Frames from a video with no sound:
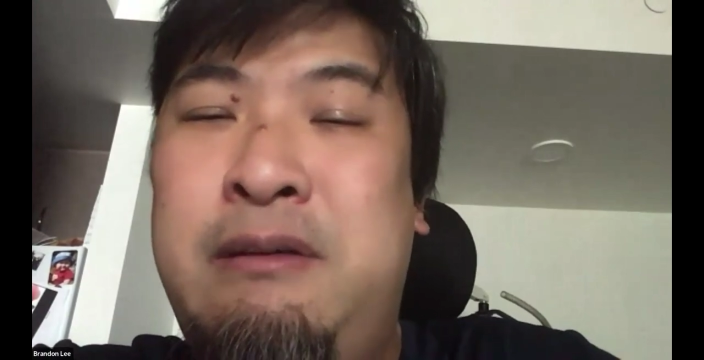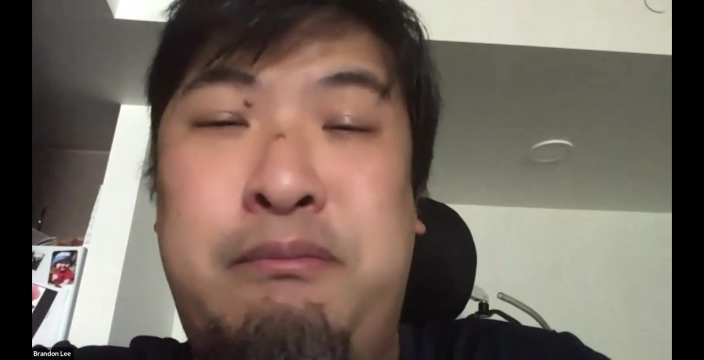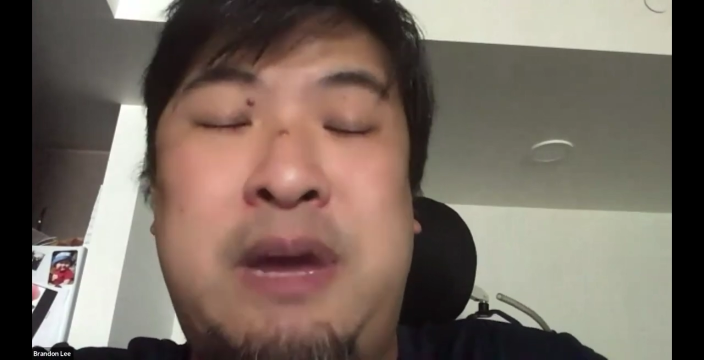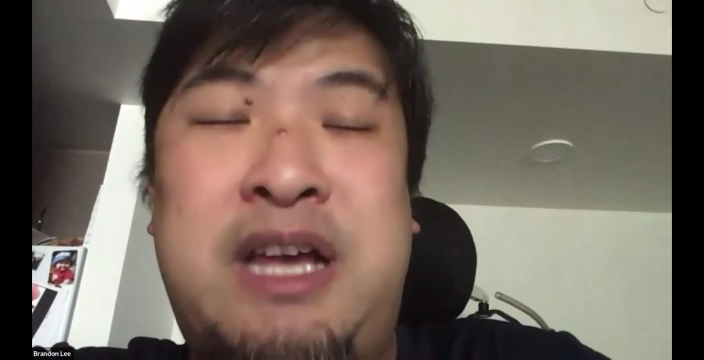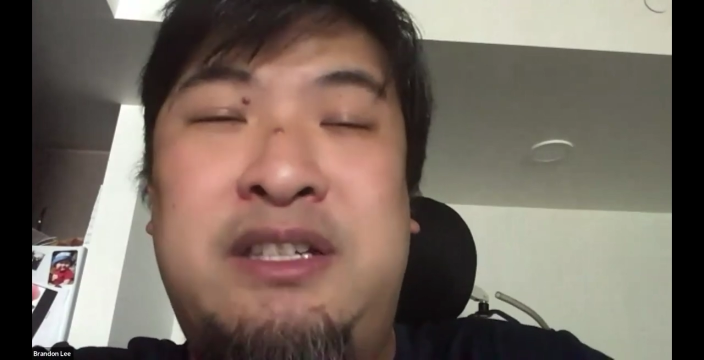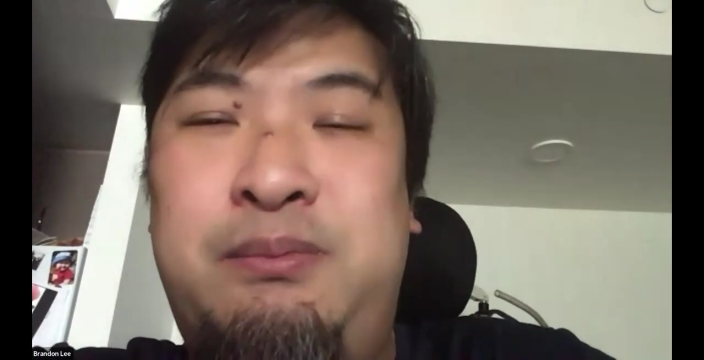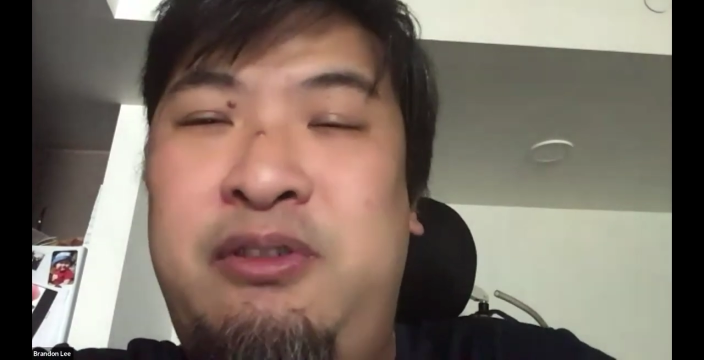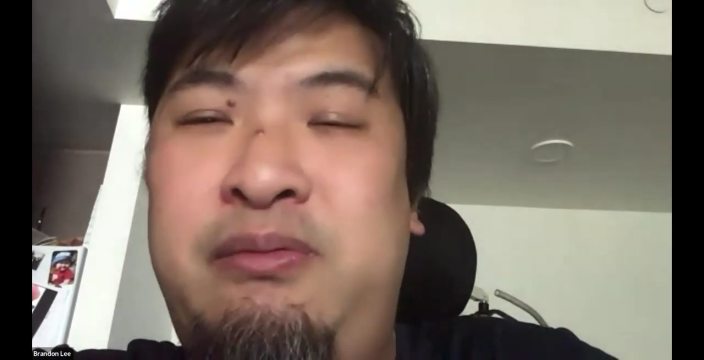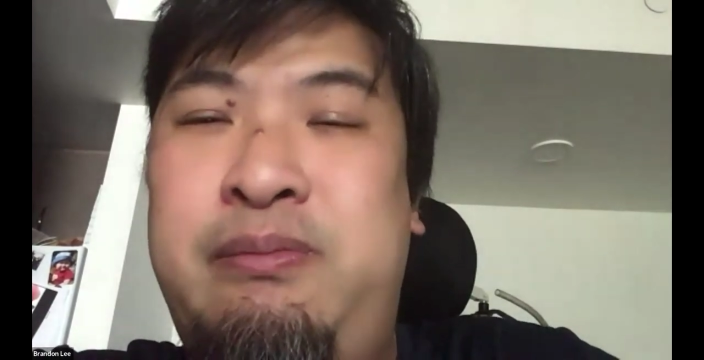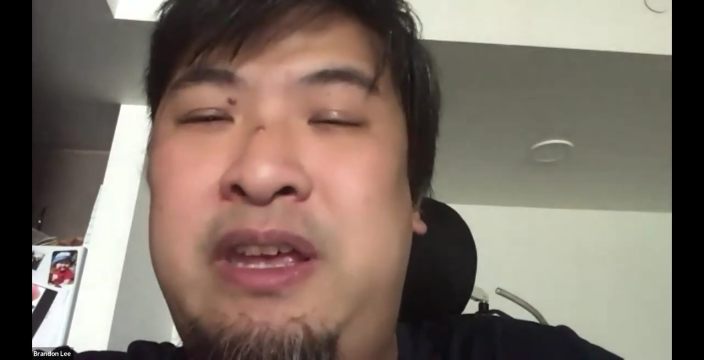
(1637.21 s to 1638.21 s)
mass
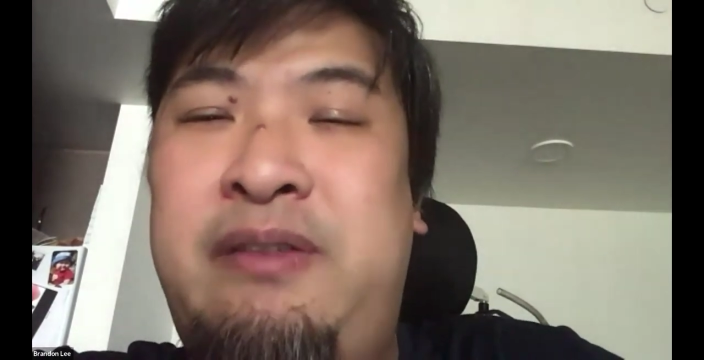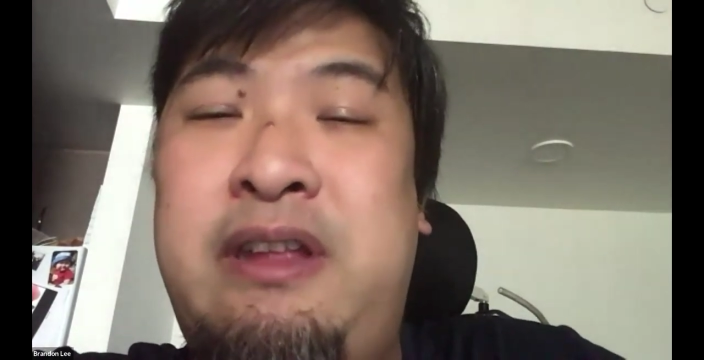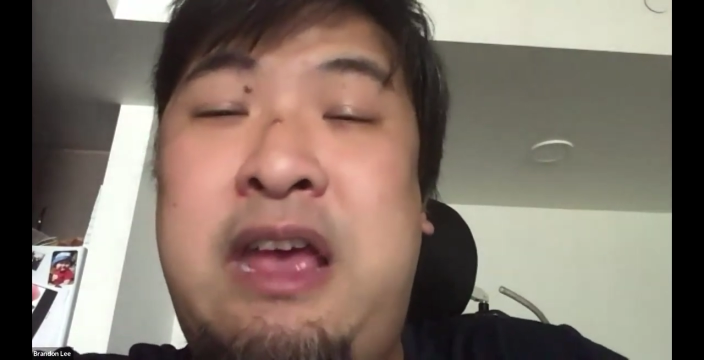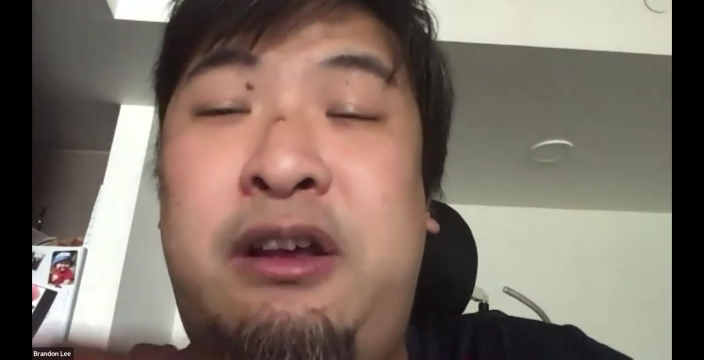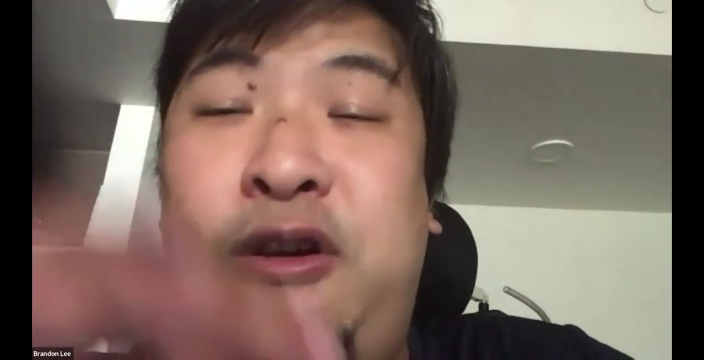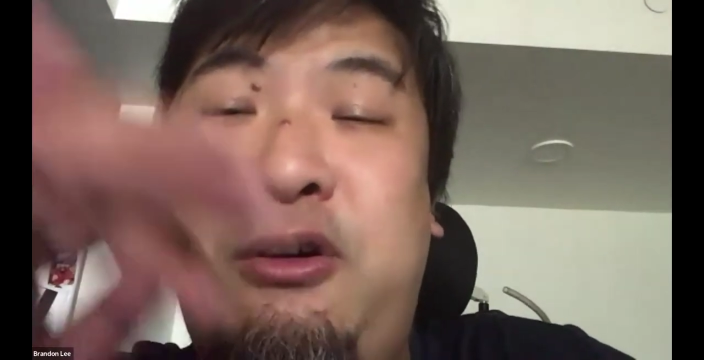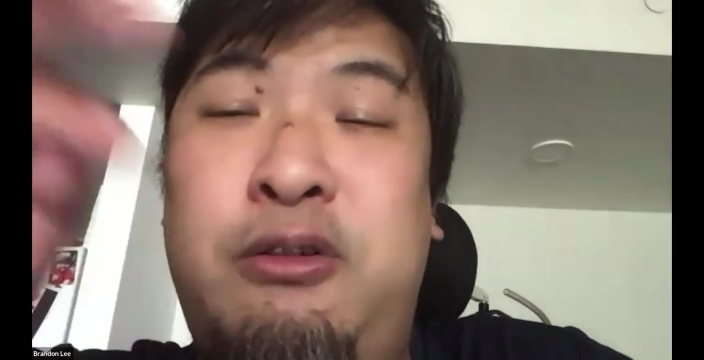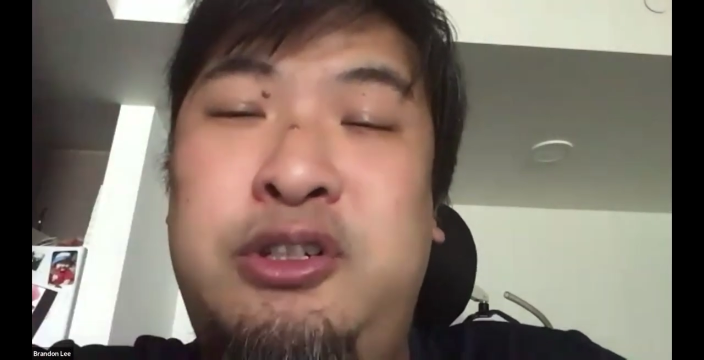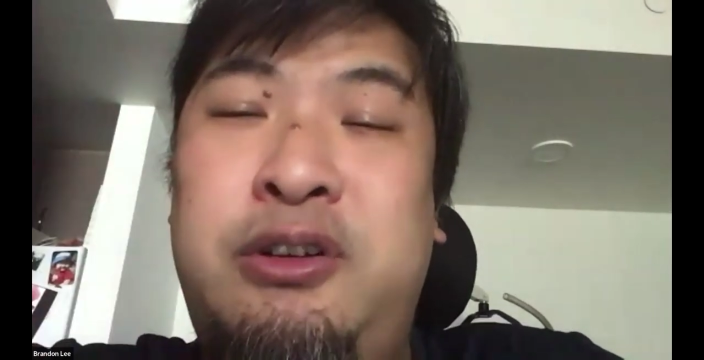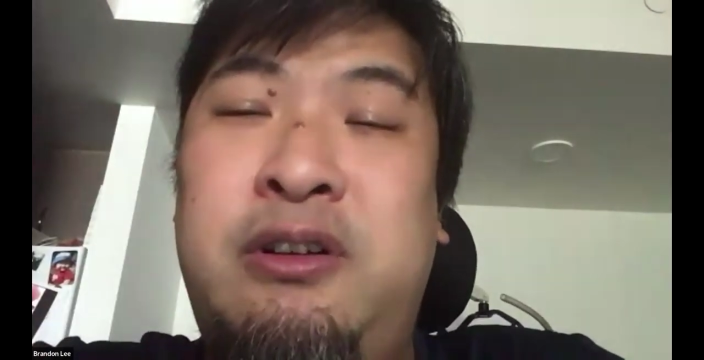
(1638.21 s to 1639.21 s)
movement and
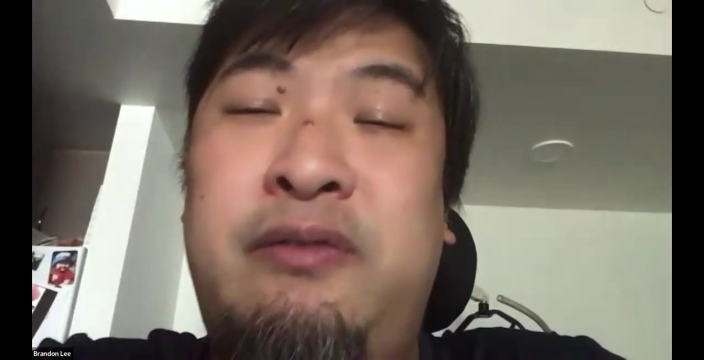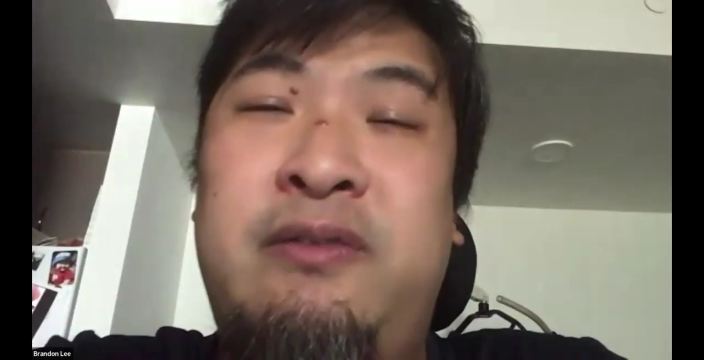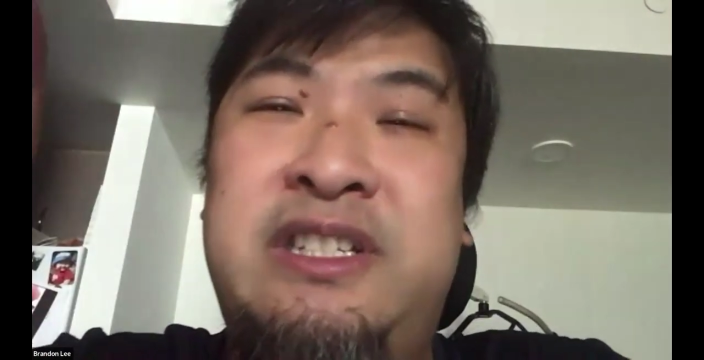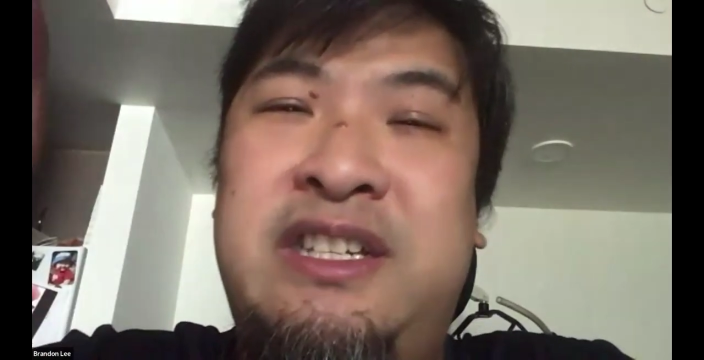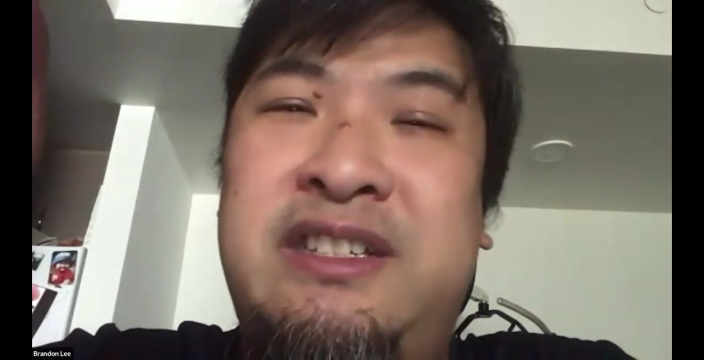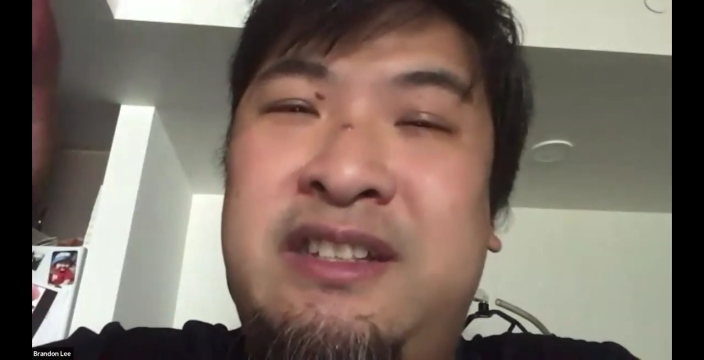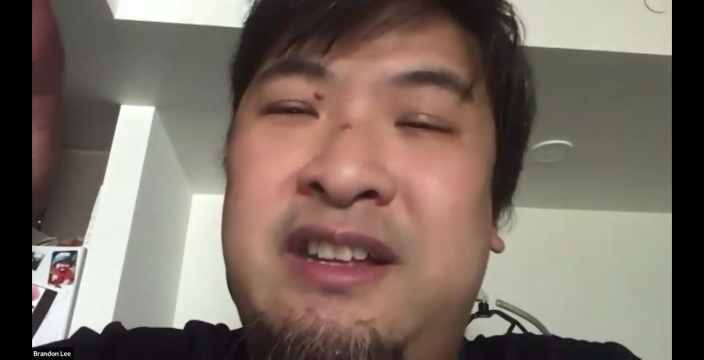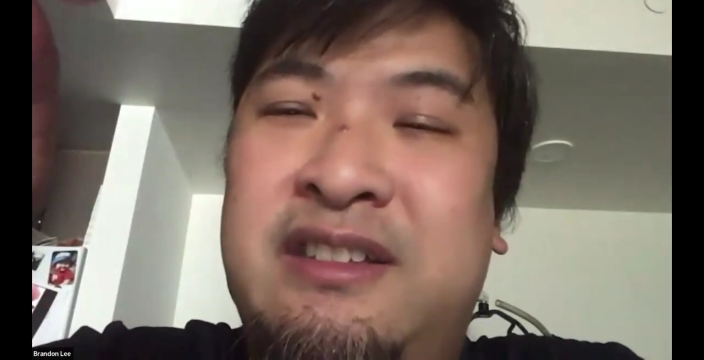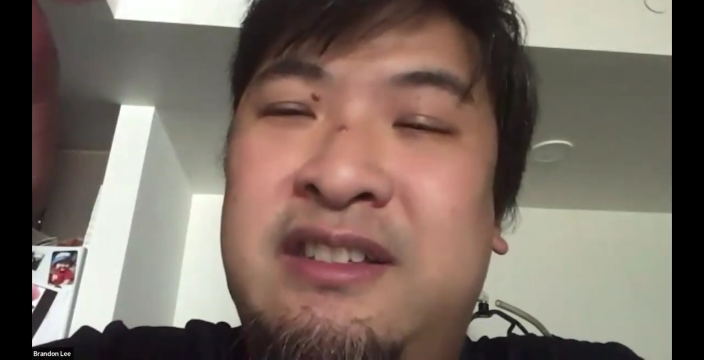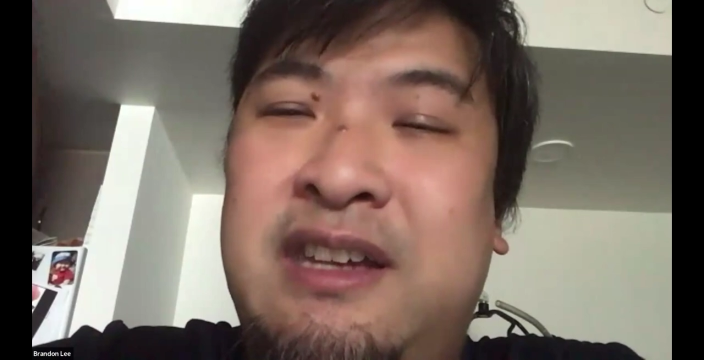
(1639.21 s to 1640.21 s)
culture of
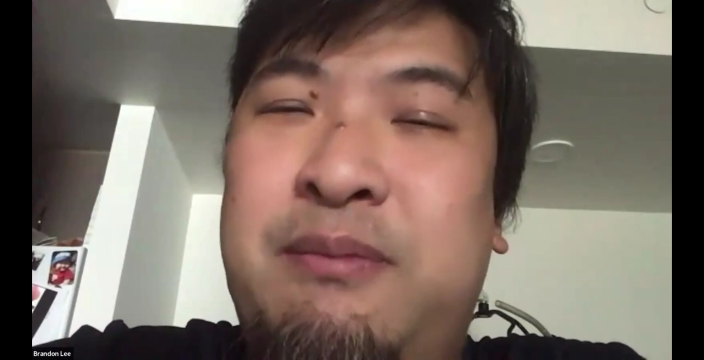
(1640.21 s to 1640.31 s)
resistance.